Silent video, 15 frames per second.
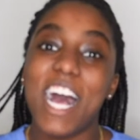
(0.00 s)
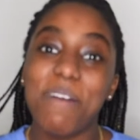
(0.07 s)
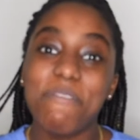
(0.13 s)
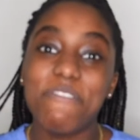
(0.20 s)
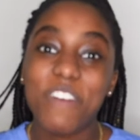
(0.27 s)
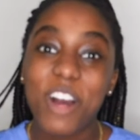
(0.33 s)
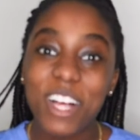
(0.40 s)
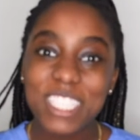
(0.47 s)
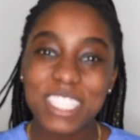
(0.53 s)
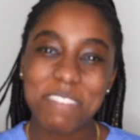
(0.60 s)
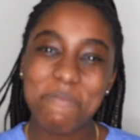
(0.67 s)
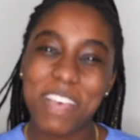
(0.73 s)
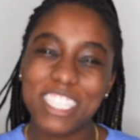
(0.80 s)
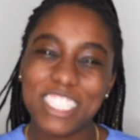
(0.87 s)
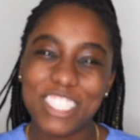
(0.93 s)
Fall
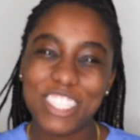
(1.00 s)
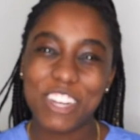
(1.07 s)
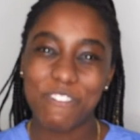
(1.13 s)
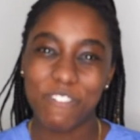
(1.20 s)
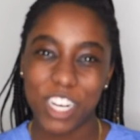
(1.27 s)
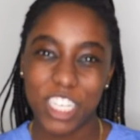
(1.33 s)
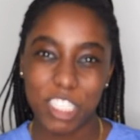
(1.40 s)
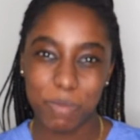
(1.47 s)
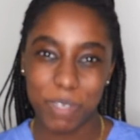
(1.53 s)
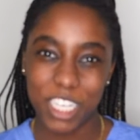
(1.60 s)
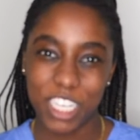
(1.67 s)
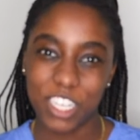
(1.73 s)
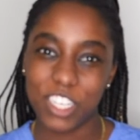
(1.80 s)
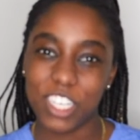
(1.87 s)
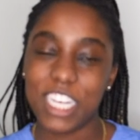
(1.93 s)
semester of freshman
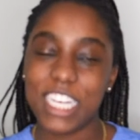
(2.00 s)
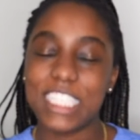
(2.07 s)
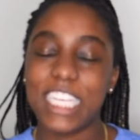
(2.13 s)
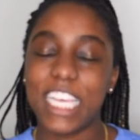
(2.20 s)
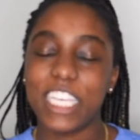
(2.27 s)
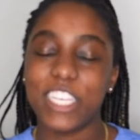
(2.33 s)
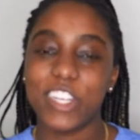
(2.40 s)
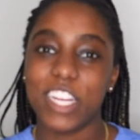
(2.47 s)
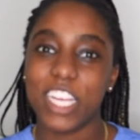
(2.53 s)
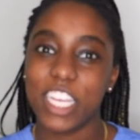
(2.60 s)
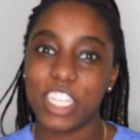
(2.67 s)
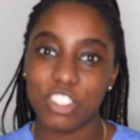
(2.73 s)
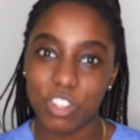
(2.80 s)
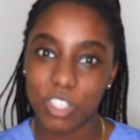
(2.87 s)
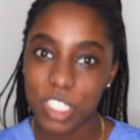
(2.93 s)
year, you're going to take your
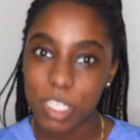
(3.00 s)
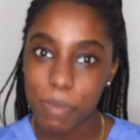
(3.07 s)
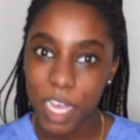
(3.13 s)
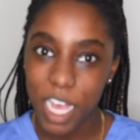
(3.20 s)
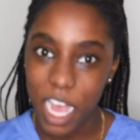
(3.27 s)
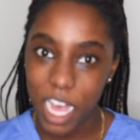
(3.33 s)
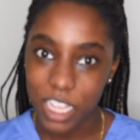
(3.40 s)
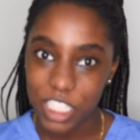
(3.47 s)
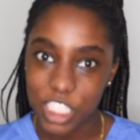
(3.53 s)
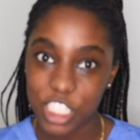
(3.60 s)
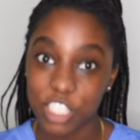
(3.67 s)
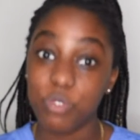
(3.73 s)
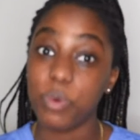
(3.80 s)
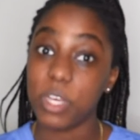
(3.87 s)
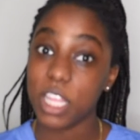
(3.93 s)
intro to
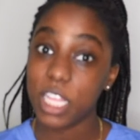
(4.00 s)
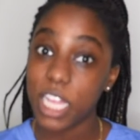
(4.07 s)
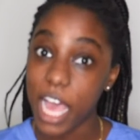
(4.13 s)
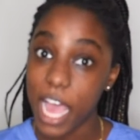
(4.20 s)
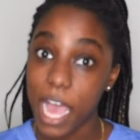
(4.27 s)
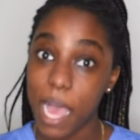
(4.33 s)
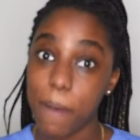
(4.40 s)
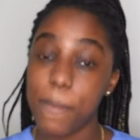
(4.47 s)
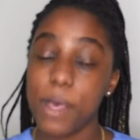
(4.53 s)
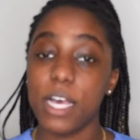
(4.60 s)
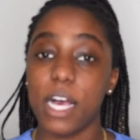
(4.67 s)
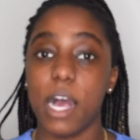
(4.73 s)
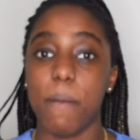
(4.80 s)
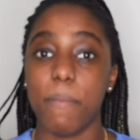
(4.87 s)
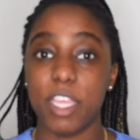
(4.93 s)
biology with a lab,
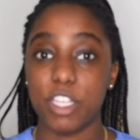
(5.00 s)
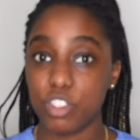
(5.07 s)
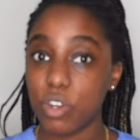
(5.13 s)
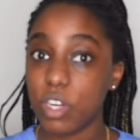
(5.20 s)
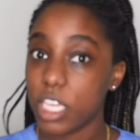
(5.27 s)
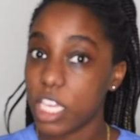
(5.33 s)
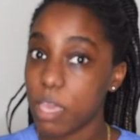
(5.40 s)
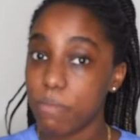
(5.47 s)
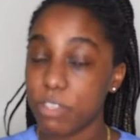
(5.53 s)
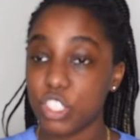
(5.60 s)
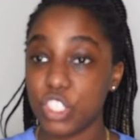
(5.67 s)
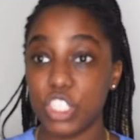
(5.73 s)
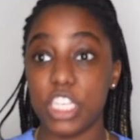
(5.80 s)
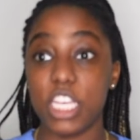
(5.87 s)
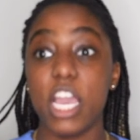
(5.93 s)
intro to
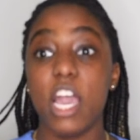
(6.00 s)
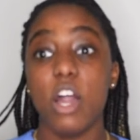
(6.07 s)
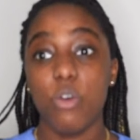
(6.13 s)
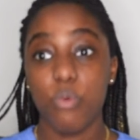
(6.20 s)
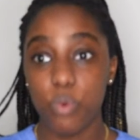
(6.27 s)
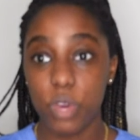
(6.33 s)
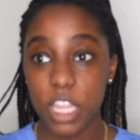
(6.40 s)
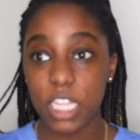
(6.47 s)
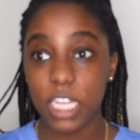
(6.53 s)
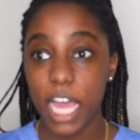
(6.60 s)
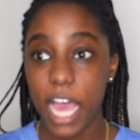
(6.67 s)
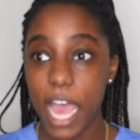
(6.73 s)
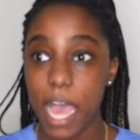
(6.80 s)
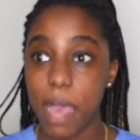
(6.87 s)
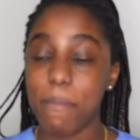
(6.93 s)
chemistry with a
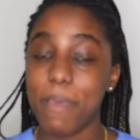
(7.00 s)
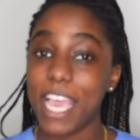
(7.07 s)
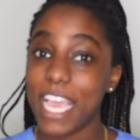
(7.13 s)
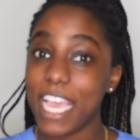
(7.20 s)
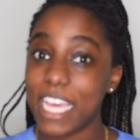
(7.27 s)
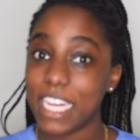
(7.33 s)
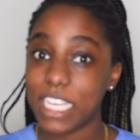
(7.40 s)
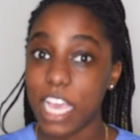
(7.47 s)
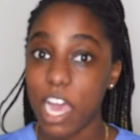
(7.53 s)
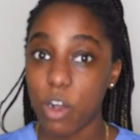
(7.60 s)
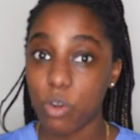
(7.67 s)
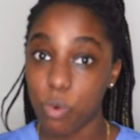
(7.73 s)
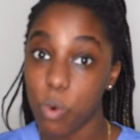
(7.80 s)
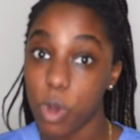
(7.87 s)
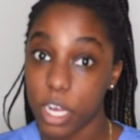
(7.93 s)
lab, and
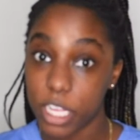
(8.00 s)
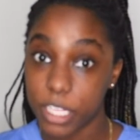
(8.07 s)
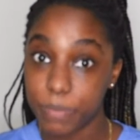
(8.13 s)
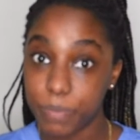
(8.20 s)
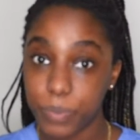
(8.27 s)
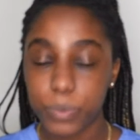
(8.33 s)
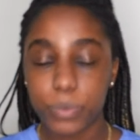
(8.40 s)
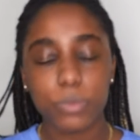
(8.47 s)
Calc 1.